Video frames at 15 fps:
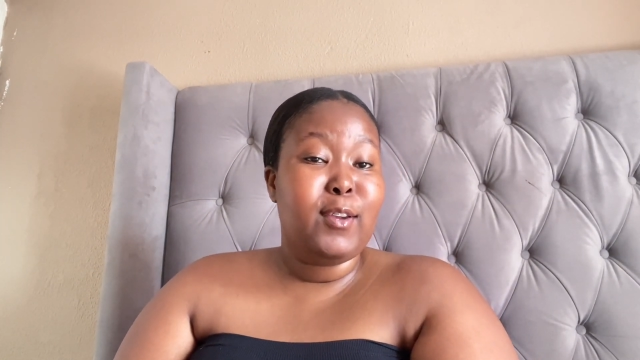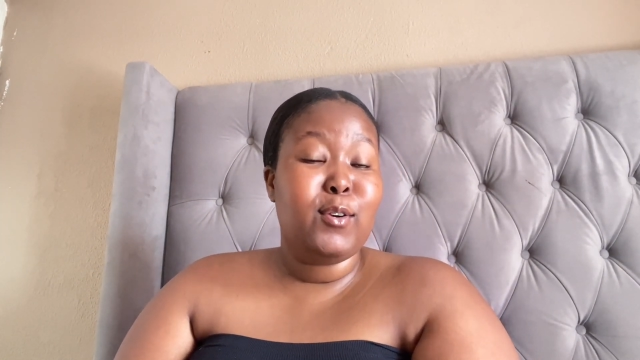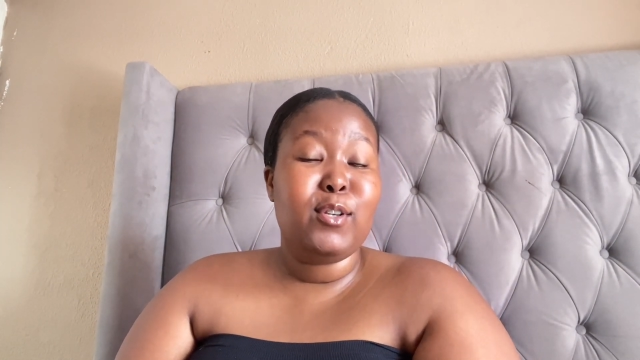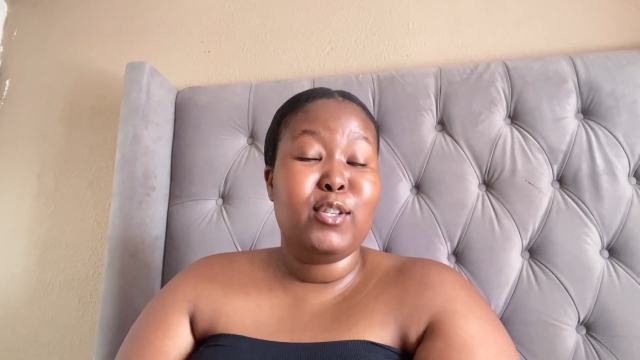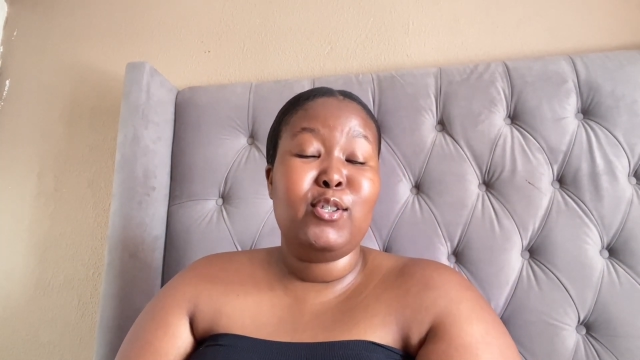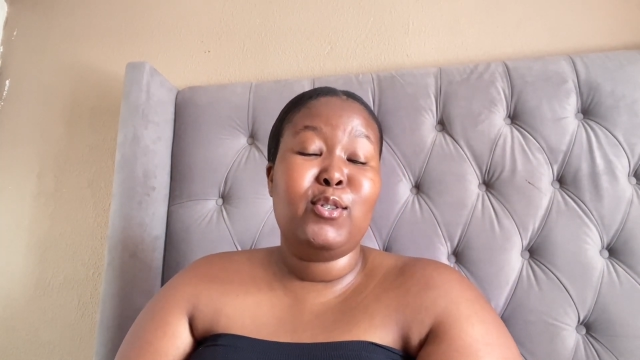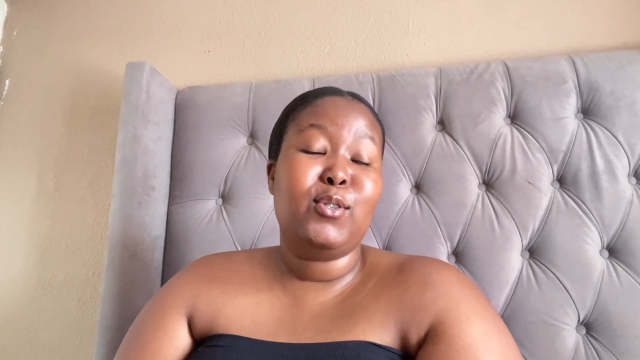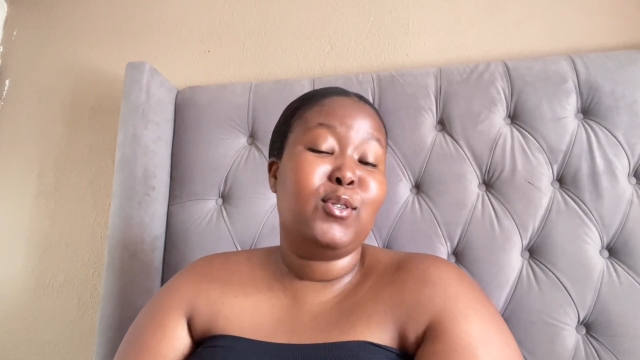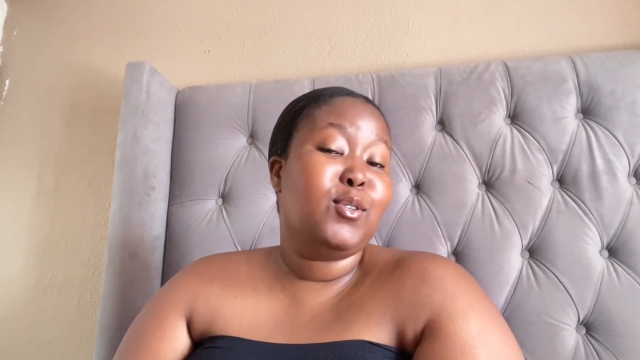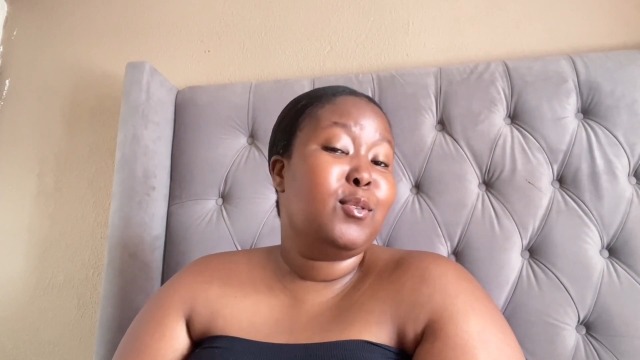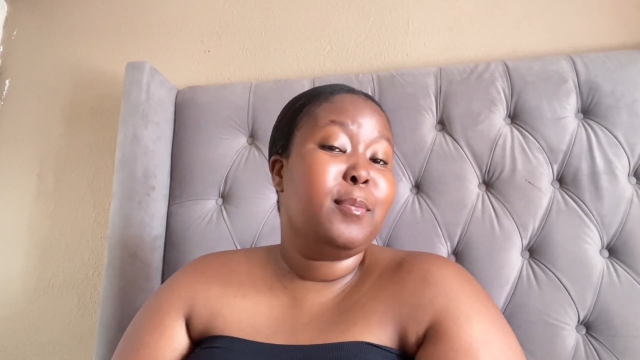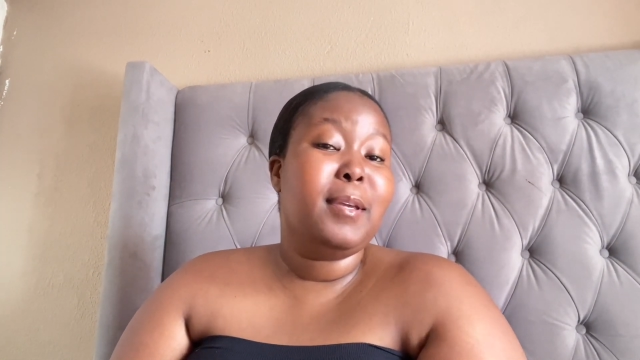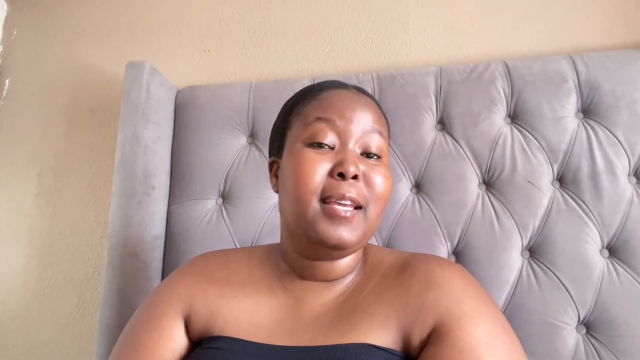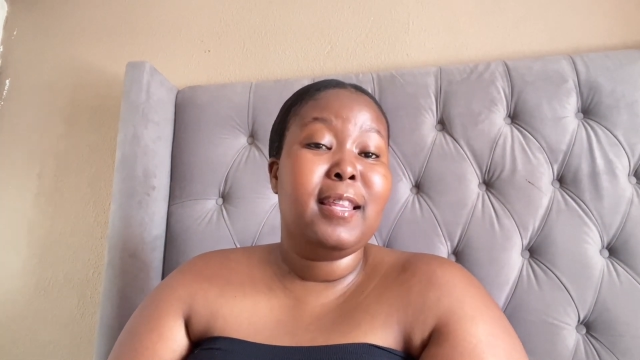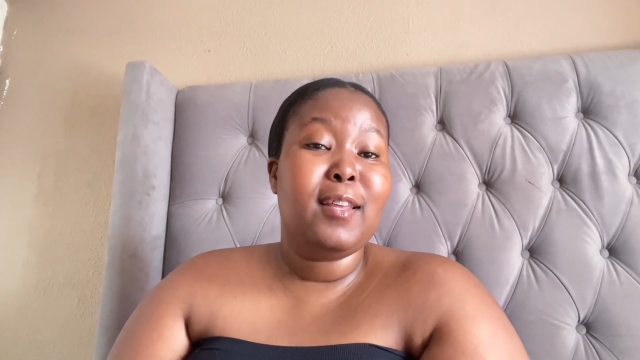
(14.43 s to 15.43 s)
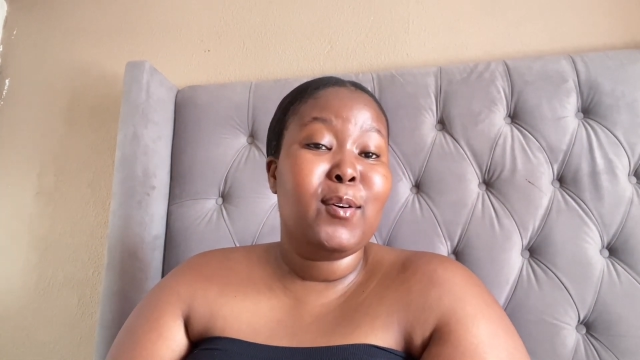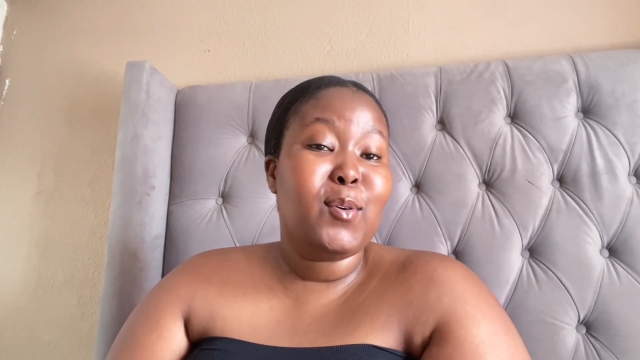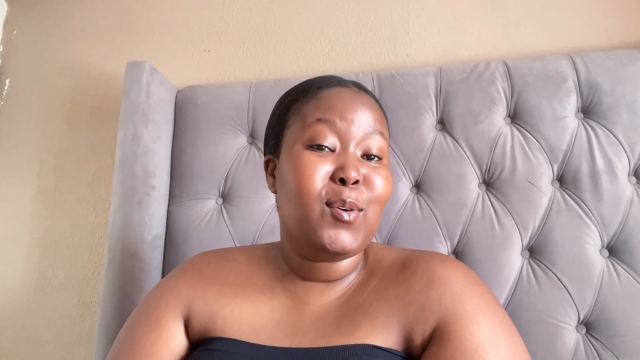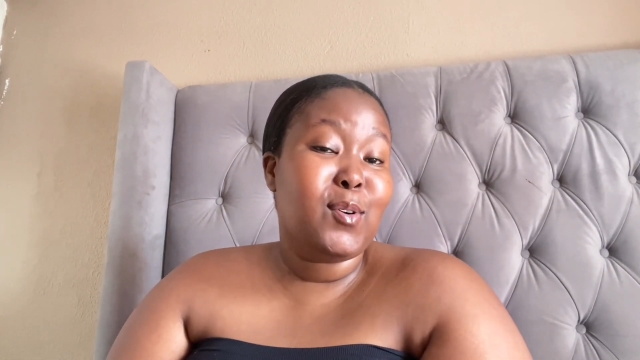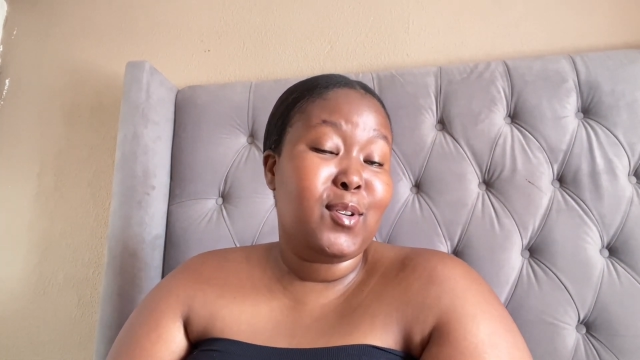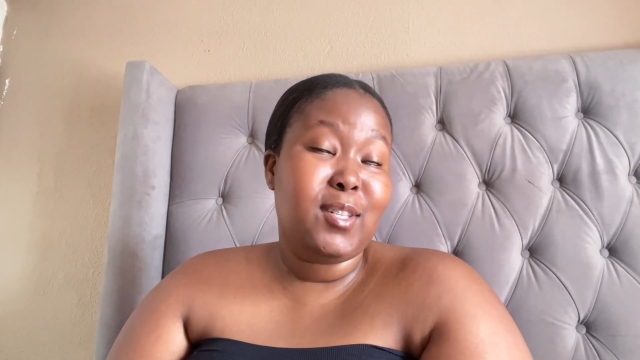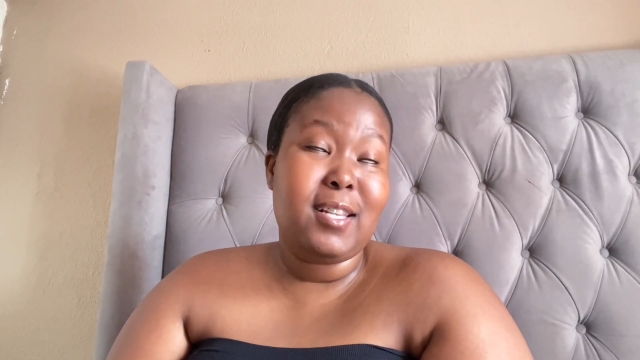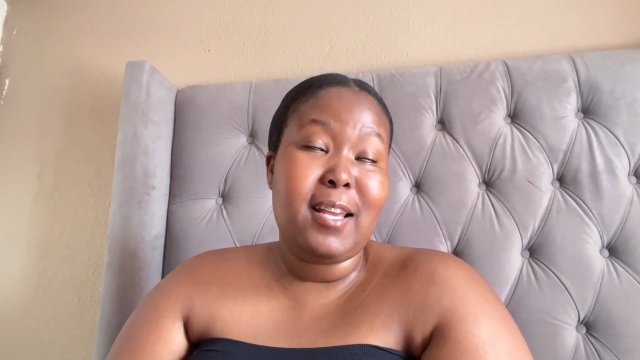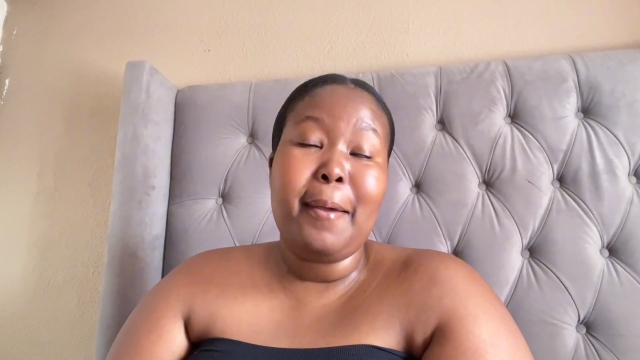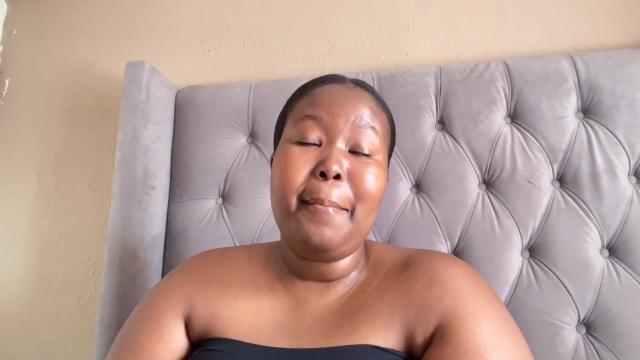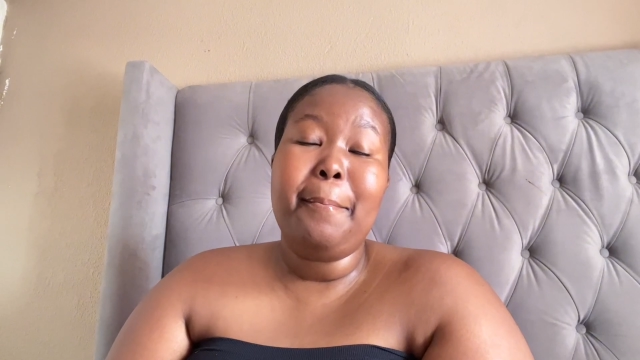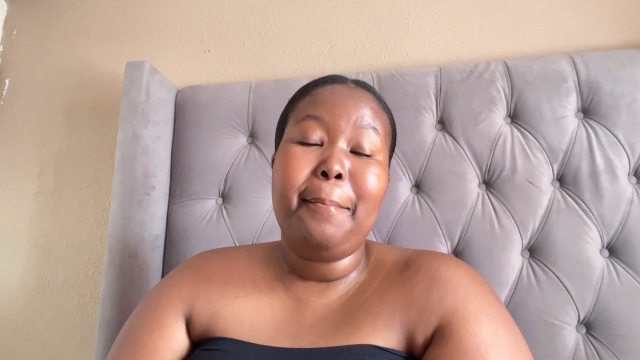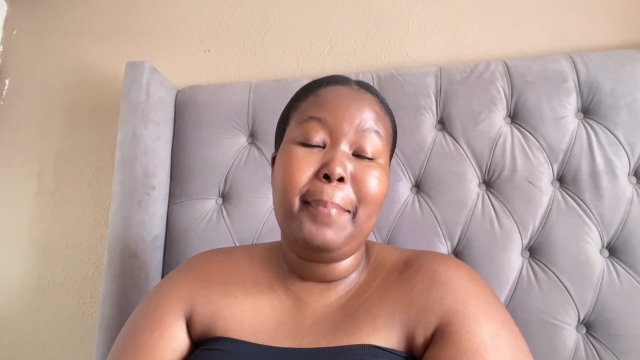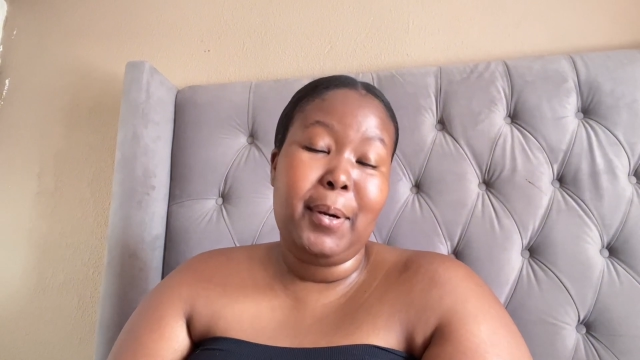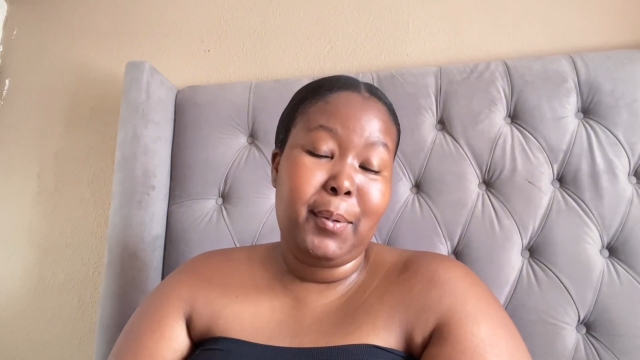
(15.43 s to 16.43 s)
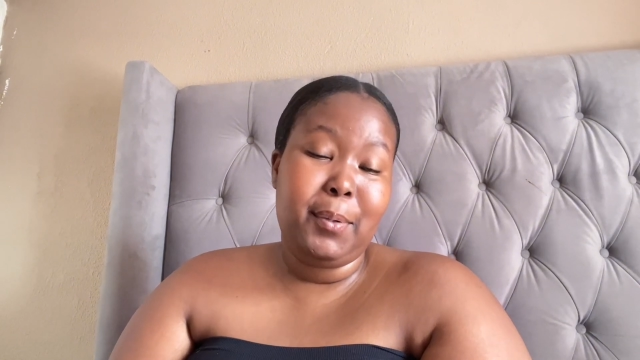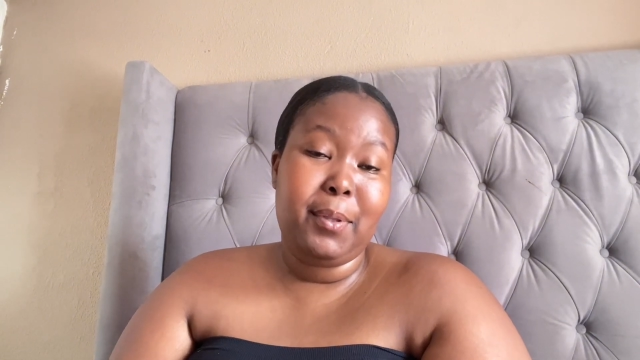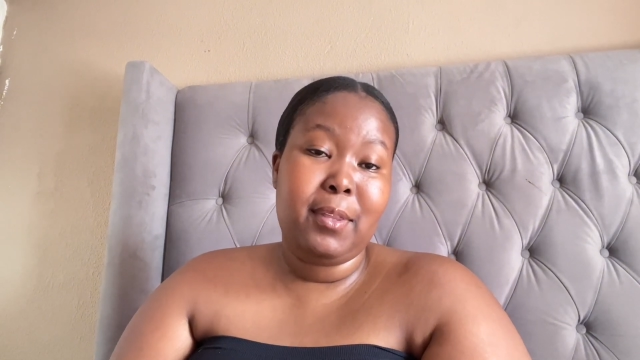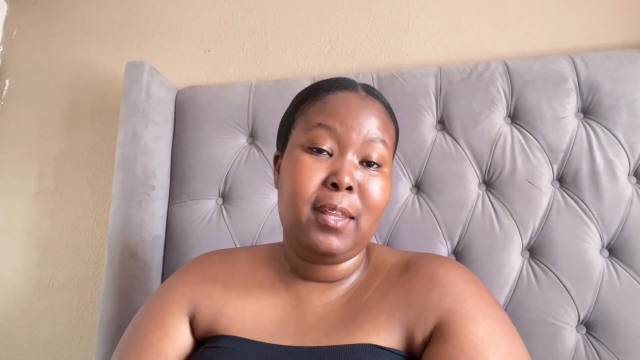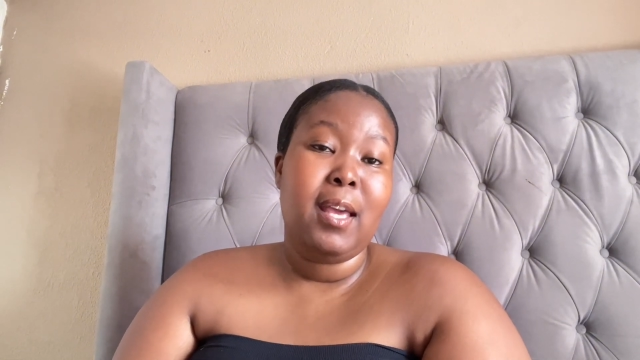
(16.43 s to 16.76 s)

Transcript: you can choose to be either, because I am both.